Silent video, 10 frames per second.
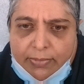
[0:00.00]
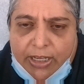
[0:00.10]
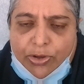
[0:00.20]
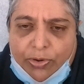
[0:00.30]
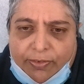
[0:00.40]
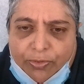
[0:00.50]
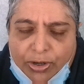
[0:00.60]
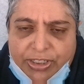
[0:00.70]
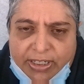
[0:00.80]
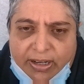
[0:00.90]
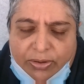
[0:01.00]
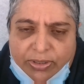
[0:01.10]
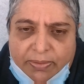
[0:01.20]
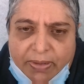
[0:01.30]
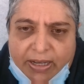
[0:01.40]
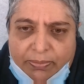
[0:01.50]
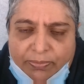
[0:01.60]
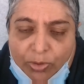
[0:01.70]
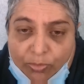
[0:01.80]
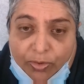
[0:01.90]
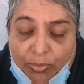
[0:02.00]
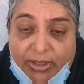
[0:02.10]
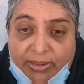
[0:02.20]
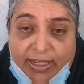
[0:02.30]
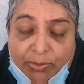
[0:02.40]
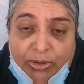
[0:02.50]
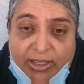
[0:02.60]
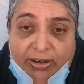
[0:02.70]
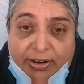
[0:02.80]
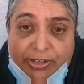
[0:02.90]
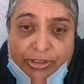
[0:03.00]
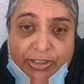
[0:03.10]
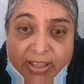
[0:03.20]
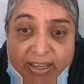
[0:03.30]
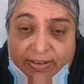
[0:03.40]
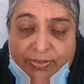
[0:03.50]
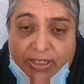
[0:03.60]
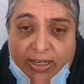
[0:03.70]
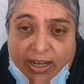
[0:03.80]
And you're going to voice it out and make them look for what they are. They're just thieves.